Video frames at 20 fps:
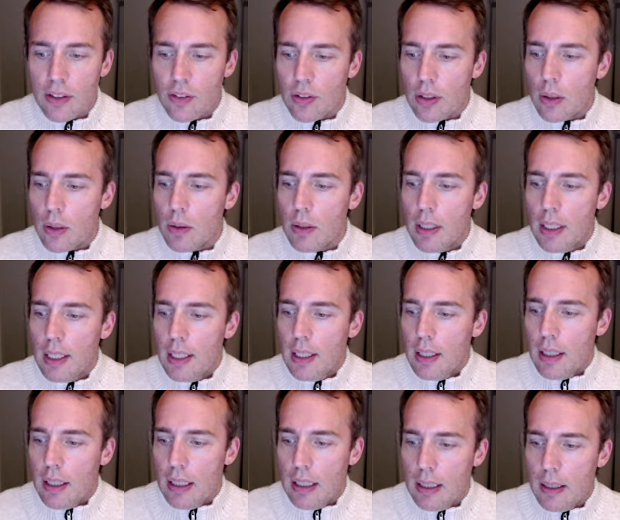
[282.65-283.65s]
So
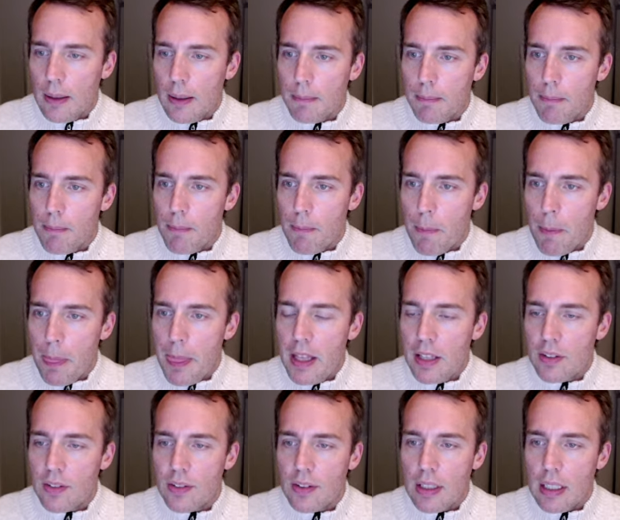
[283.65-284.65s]

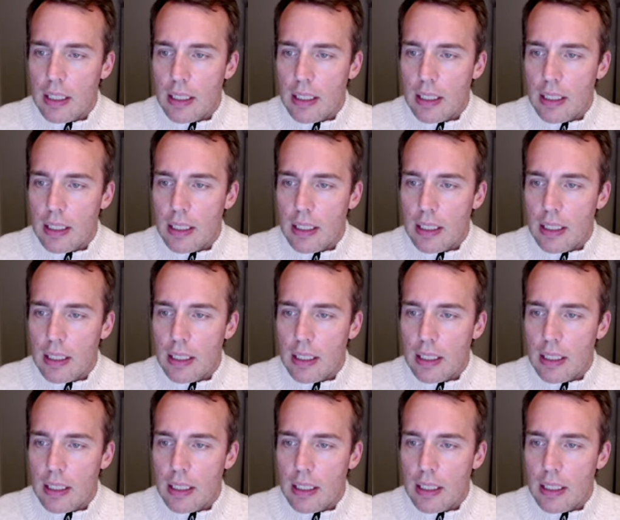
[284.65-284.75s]
this